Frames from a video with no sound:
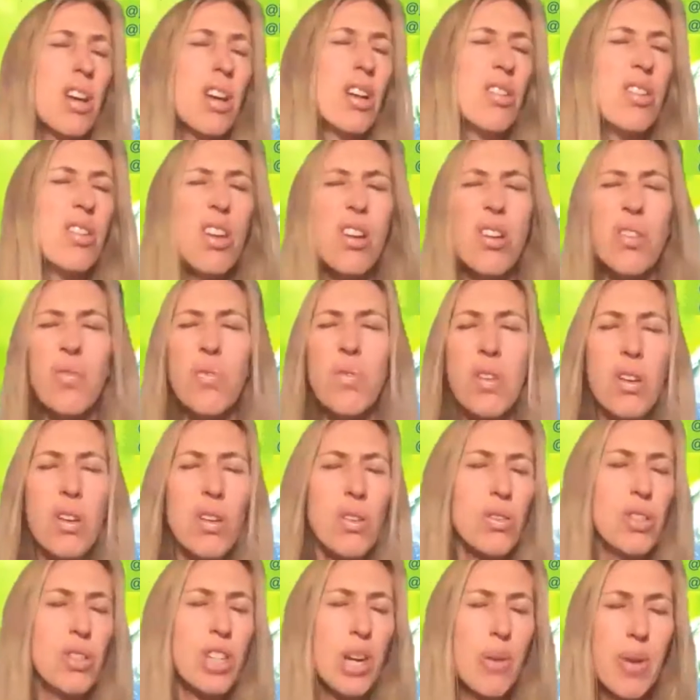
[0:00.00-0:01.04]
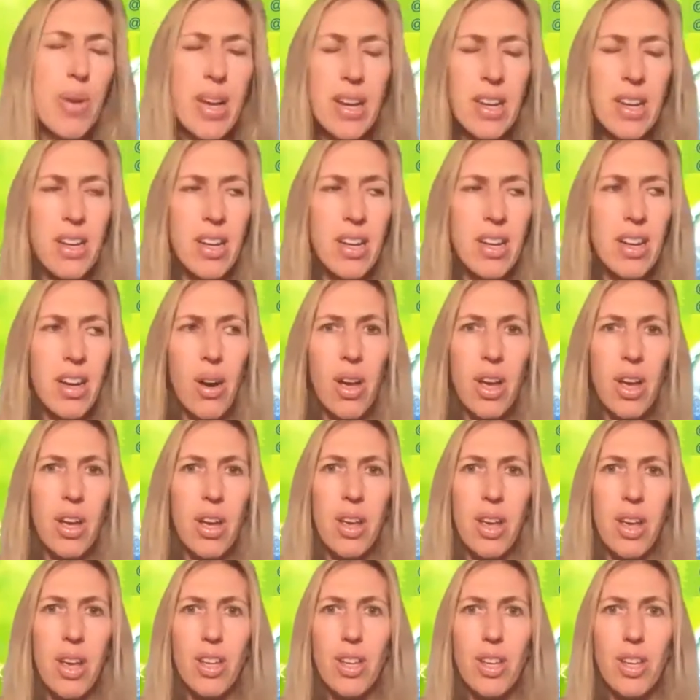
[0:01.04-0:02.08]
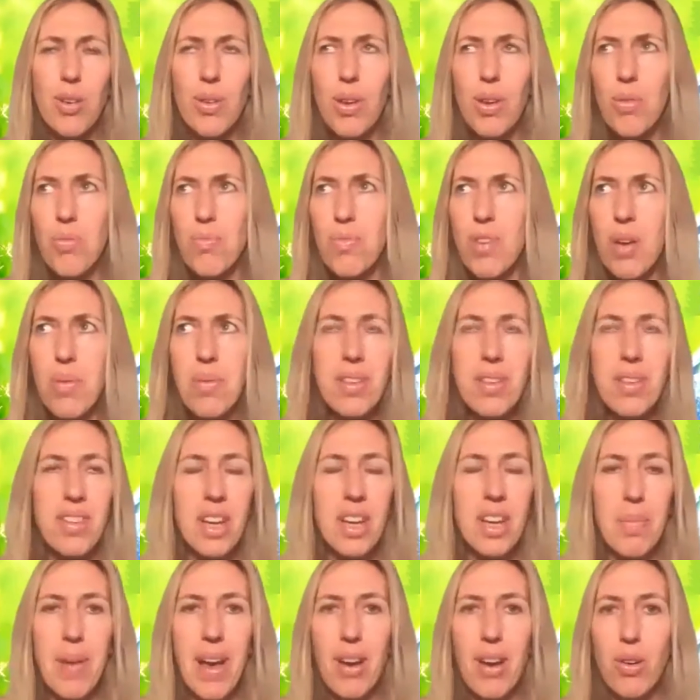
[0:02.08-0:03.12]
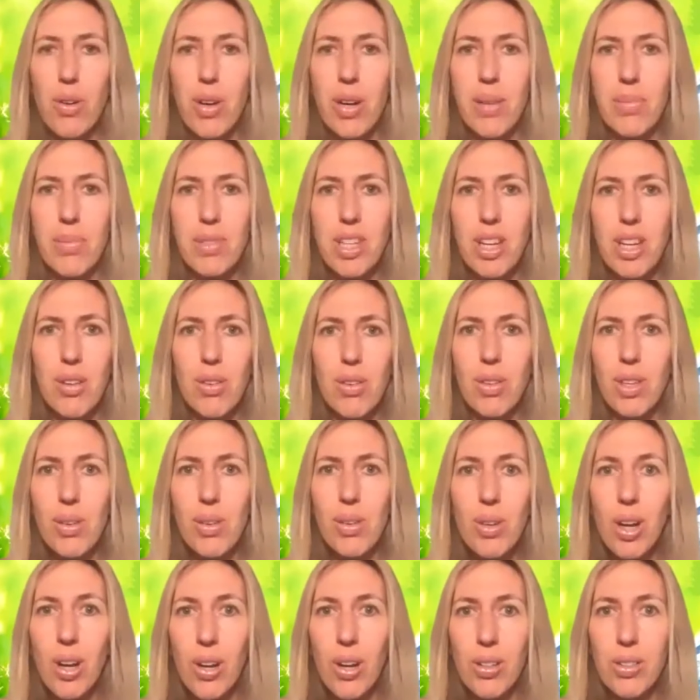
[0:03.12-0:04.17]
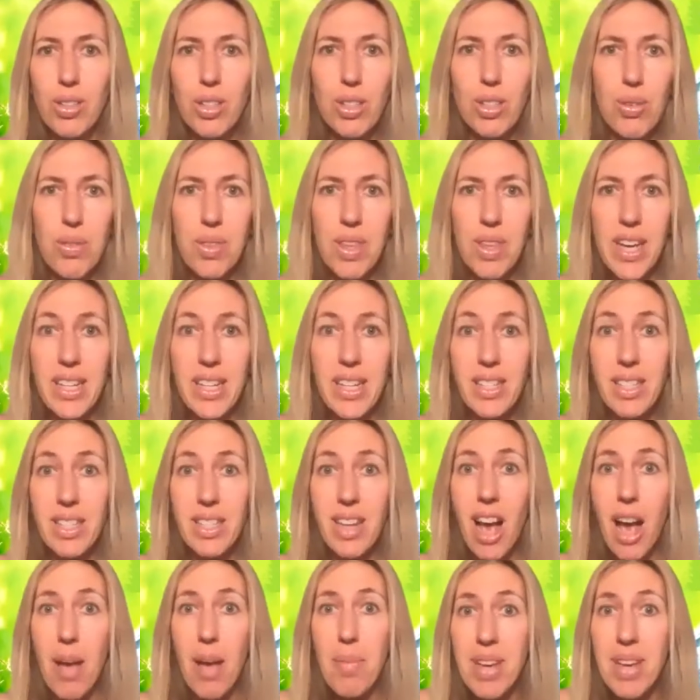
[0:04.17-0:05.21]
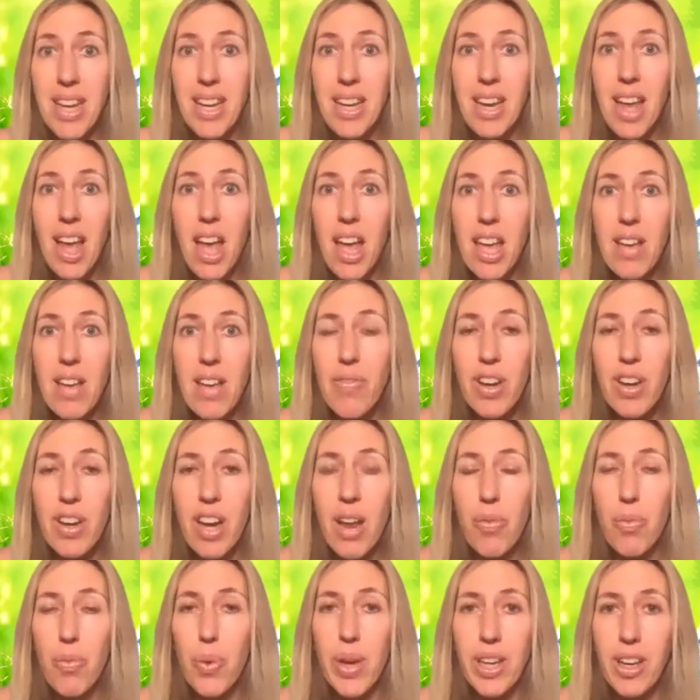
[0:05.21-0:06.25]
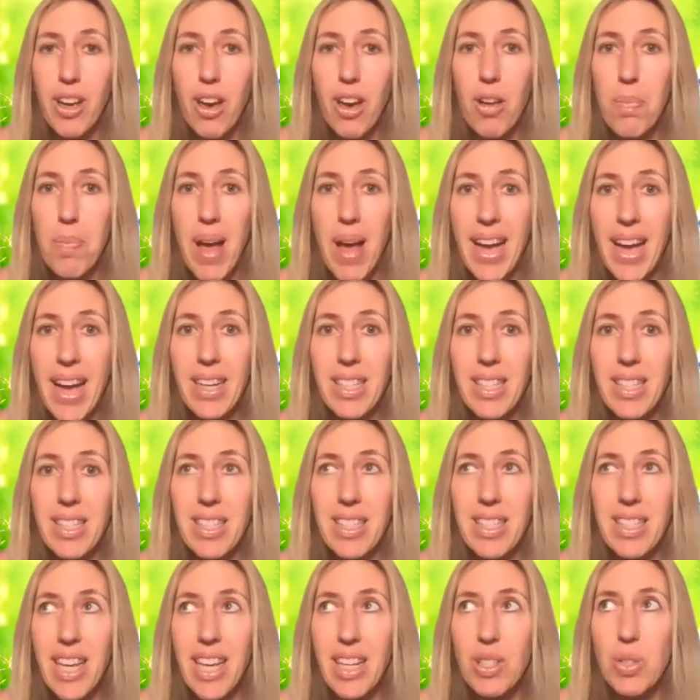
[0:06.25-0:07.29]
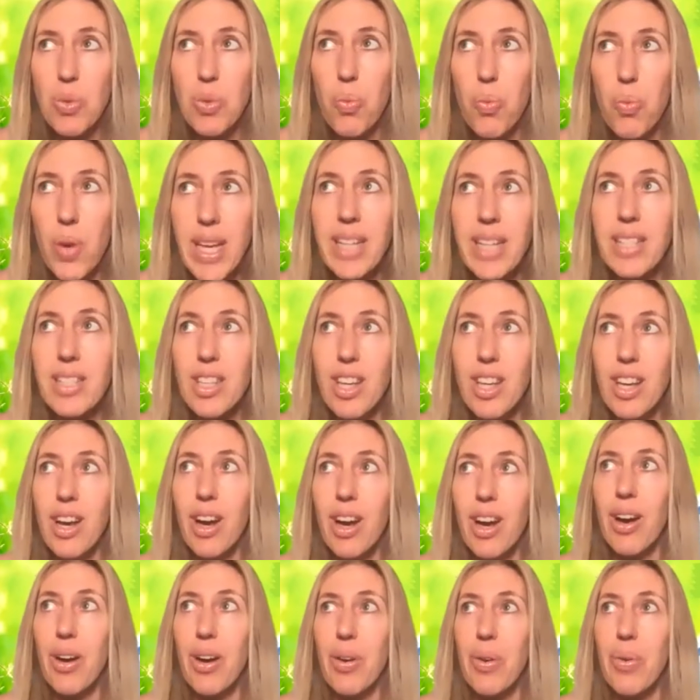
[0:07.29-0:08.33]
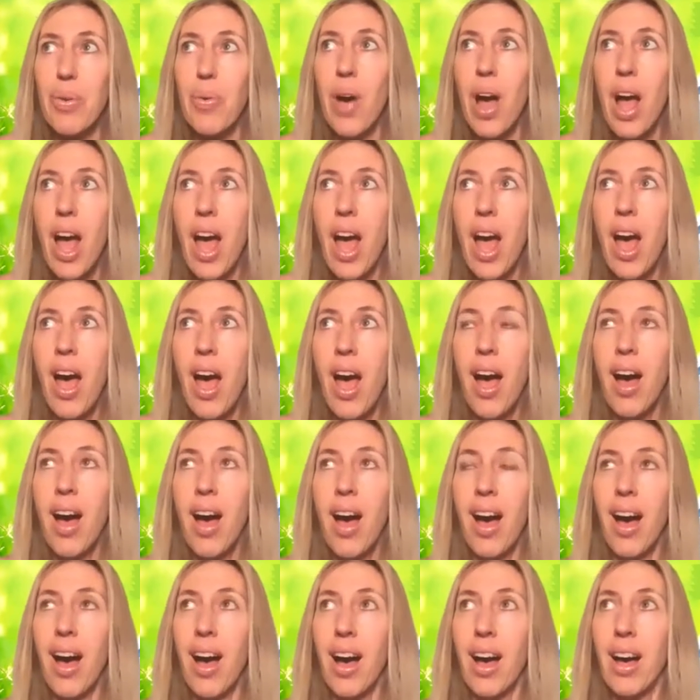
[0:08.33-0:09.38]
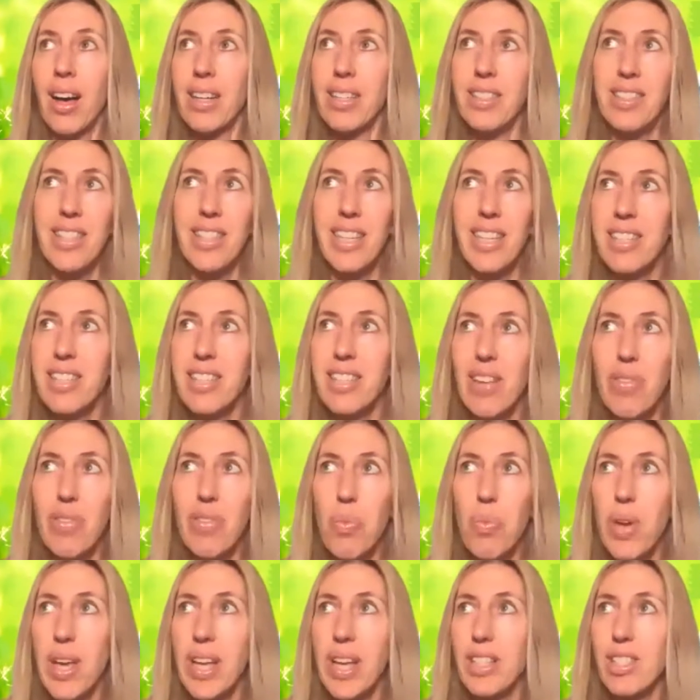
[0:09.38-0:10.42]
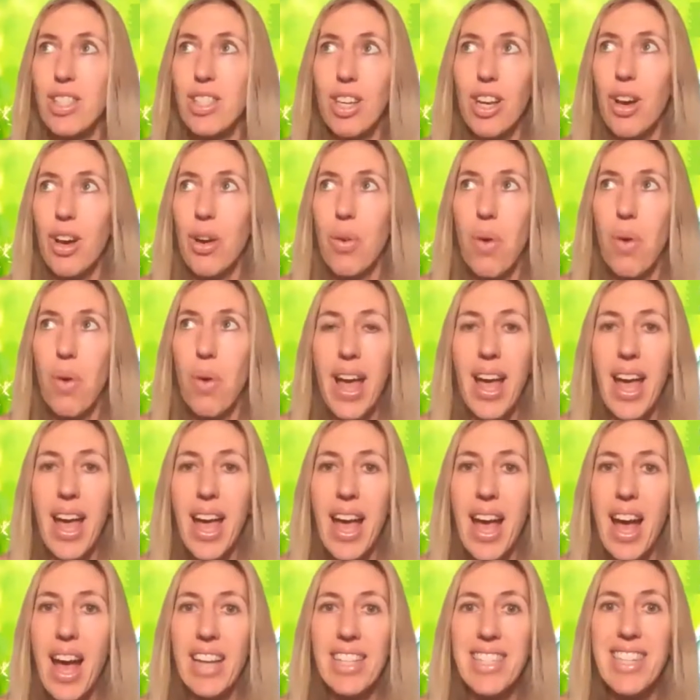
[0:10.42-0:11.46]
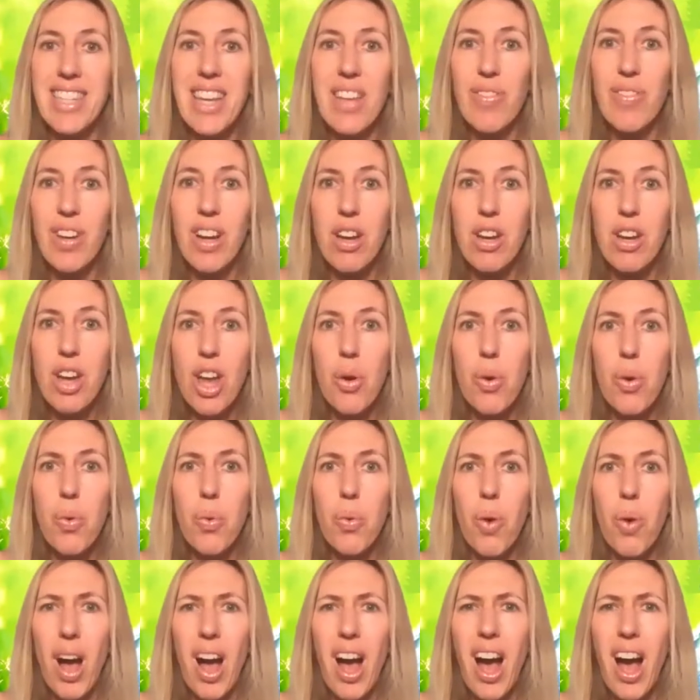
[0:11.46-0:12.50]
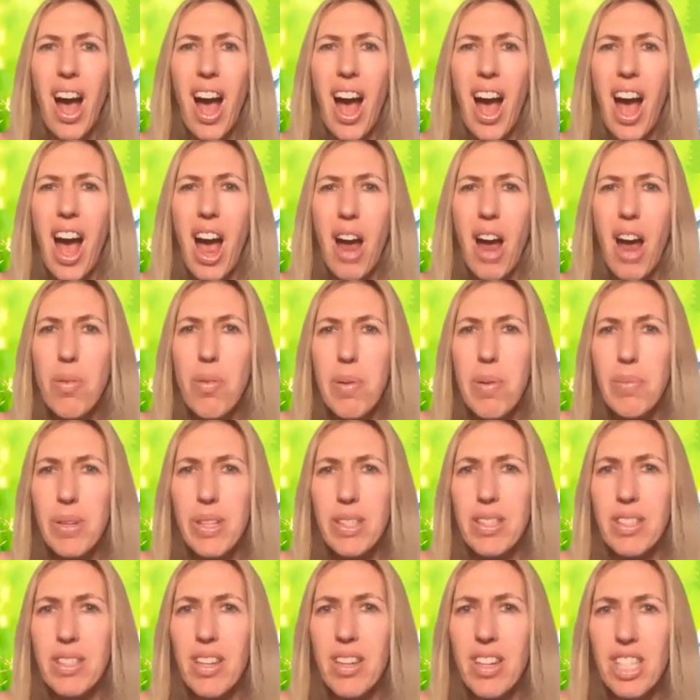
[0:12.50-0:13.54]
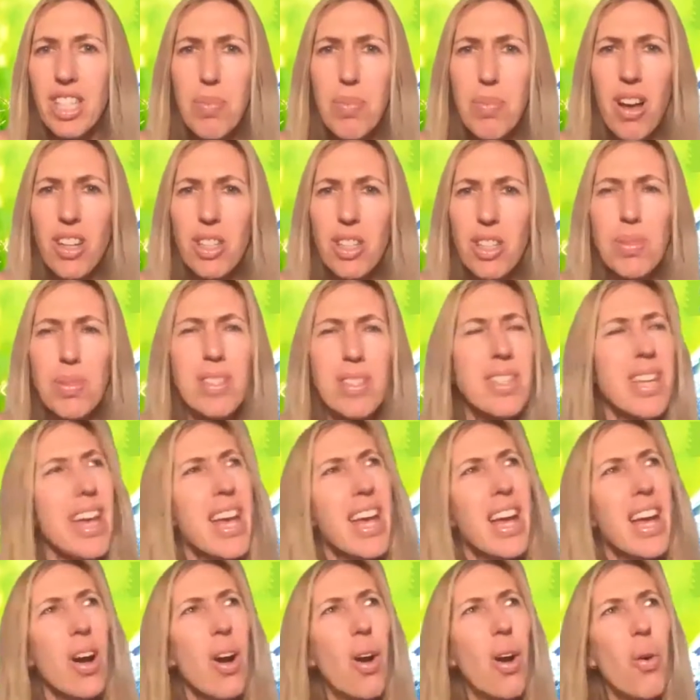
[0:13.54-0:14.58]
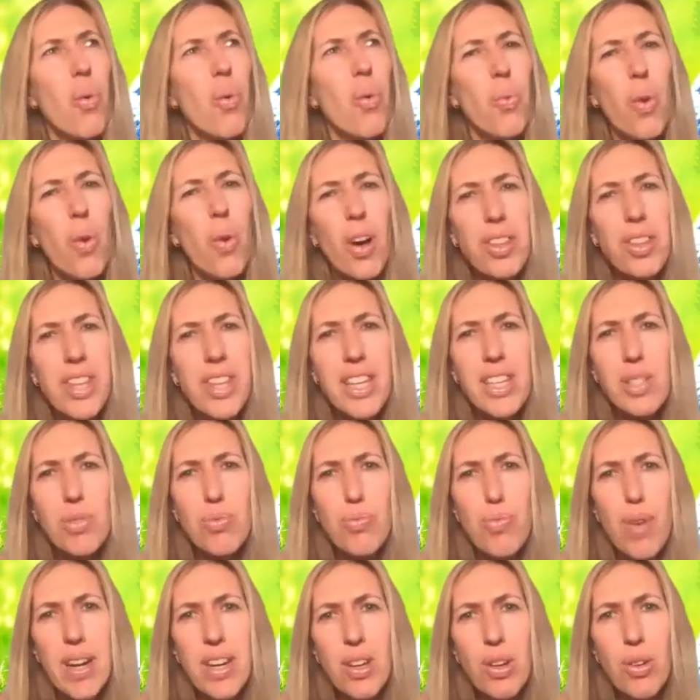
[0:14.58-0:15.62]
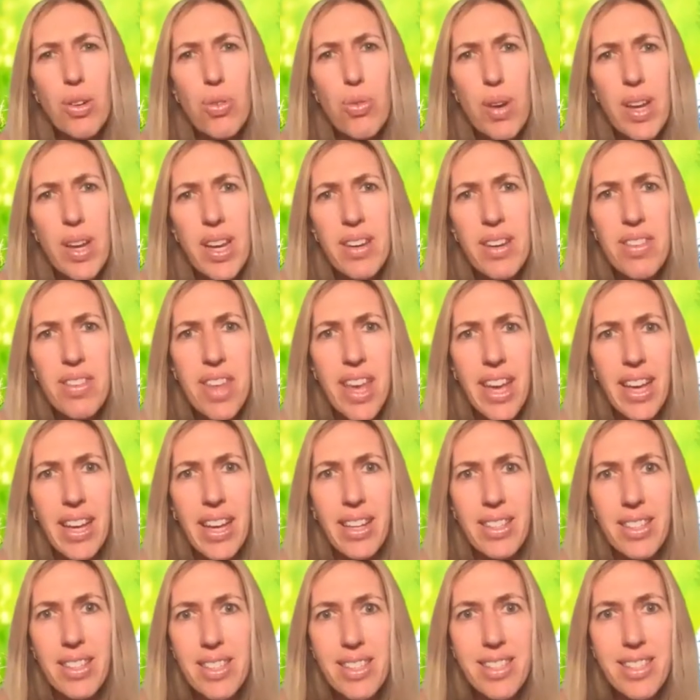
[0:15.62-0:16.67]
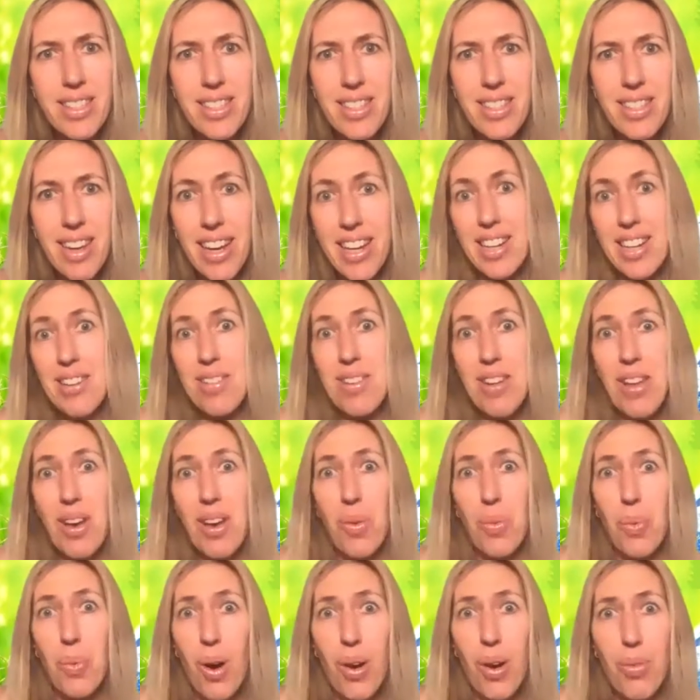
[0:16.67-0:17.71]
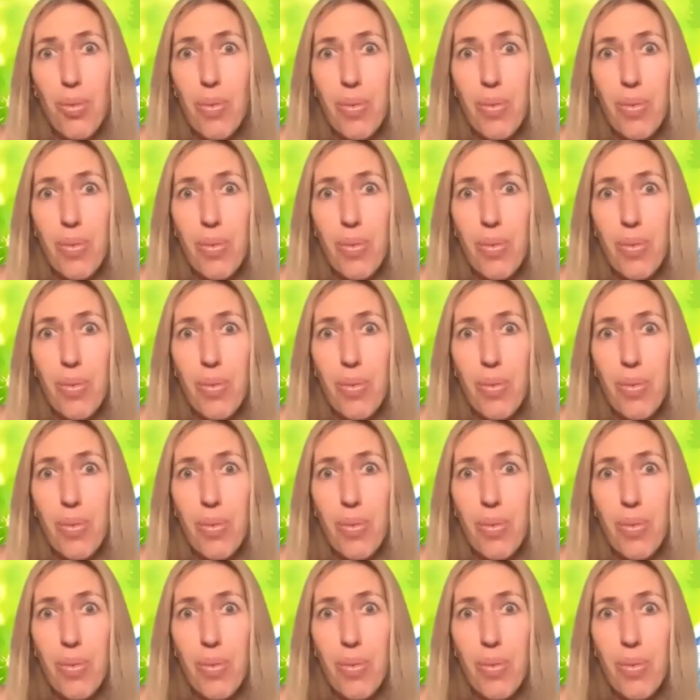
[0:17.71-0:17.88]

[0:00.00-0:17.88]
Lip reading: no, no, Joanna, you don't know anything about crypto. You can't do this. I mean, even if we go back 6 weeks ago, 7 weeks ago, I didn't even know. I remember turning to my husband saying, "What are these red and green things?" I didn't know what